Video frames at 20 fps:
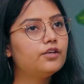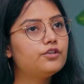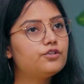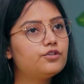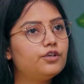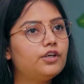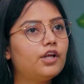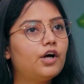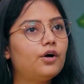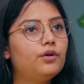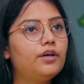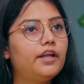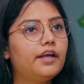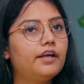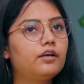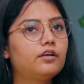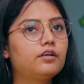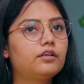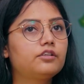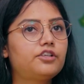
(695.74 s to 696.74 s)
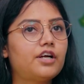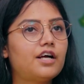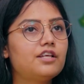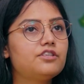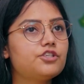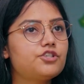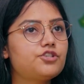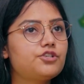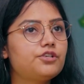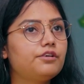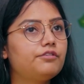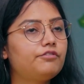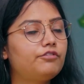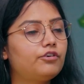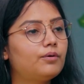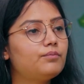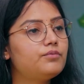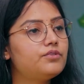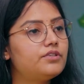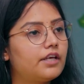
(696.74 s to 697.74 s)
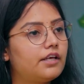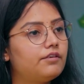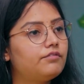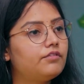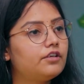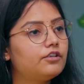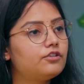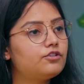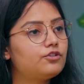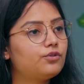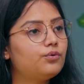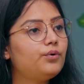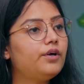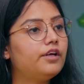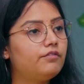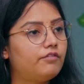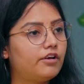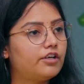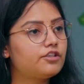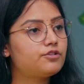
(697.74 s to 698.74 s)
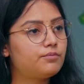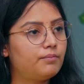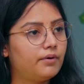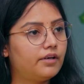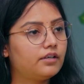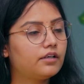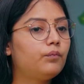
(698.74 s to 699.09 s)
So, now like transitioning from savings to investment,